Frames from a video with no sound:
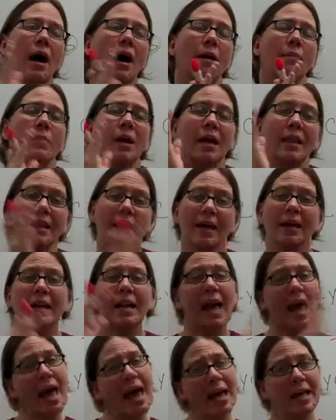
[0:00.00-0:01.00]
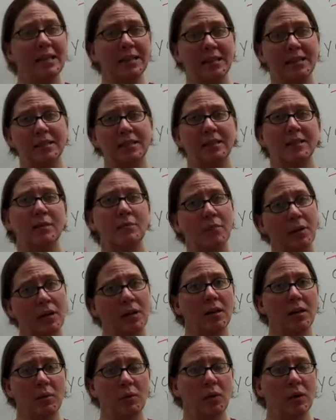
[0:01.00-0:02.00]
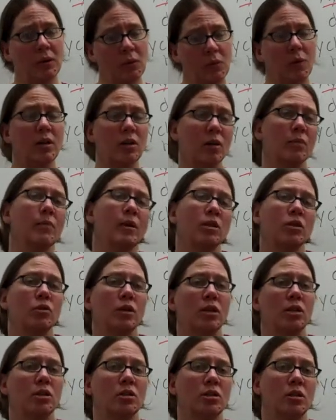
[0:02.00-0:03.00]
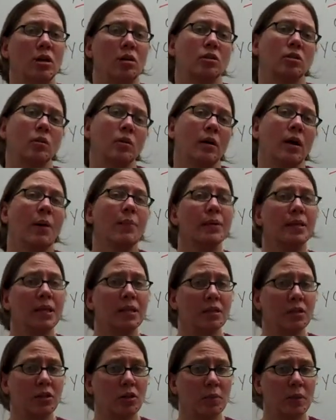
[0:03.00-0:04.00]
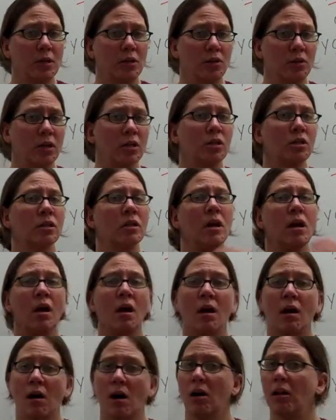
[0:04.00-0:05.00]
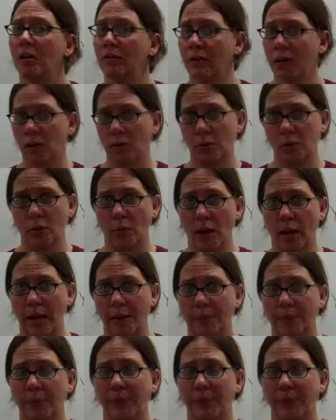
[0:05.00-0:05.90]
And then it ends the minute when your menstruation starts. So a couple days into your menstruation, all of it goes away.